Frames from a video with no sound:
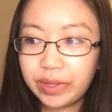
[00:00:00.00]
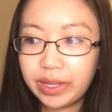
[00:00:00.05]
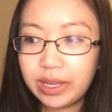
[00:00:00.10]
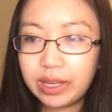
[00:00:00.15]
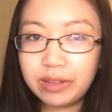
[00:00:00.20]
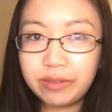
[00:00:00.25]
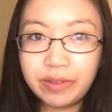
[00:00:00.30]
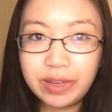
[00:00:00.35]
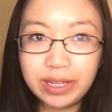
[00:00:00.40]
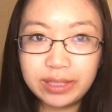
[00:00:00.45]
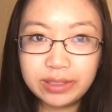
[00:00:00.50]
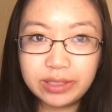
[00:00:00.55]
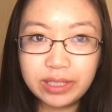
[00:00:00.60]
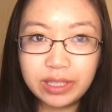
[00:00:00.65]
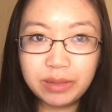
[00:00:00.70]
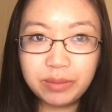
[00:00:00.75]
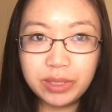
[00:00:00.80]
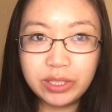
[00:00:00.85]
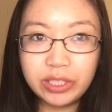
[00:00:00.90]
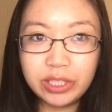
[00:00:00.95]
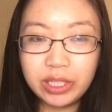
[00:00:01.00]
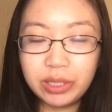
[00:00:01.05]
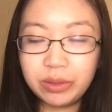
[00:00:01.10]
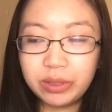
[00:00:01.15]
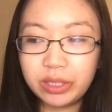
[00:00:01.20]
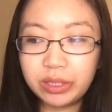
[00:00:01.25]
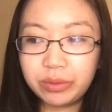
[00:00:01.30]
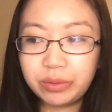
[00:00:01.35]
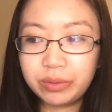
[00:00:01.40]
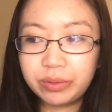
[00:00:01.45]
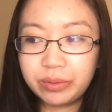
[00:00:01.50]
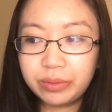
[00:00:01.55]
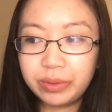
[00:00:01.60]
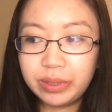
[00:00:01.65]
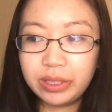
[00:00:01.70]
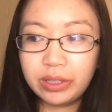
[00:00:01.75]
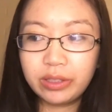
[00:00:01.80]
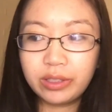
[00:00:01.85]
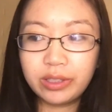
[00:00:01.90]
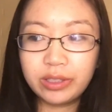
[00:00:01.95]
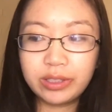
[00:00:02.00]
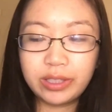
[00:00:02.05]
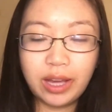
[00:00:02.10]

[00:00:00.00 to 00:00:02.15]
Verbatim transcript: advanced imaging, which we learned